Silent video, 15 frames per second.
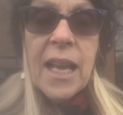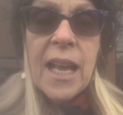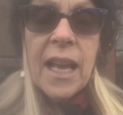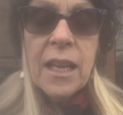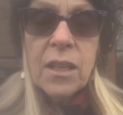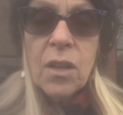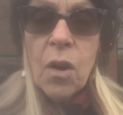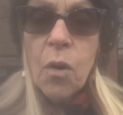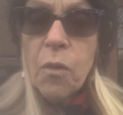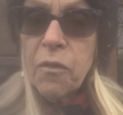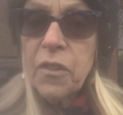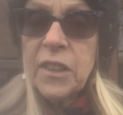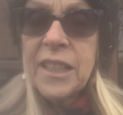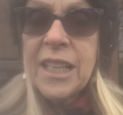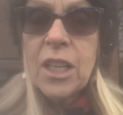and
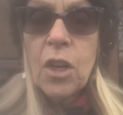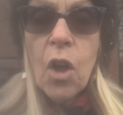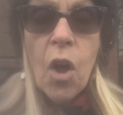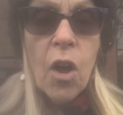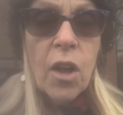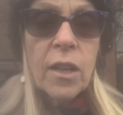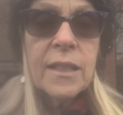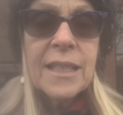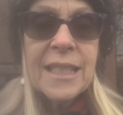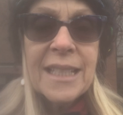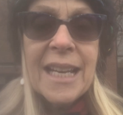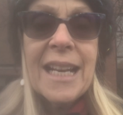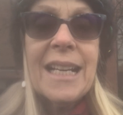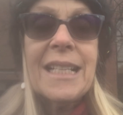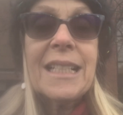hopefully it all
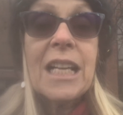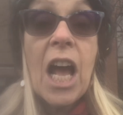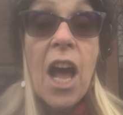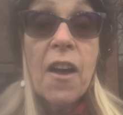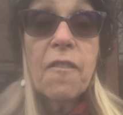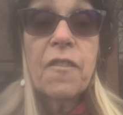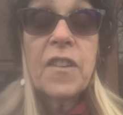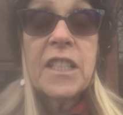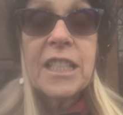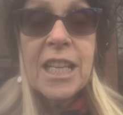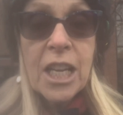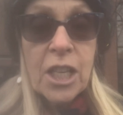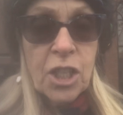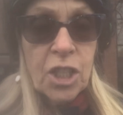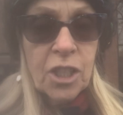stays
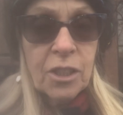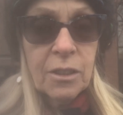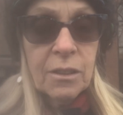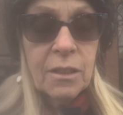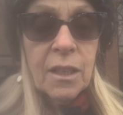confidential.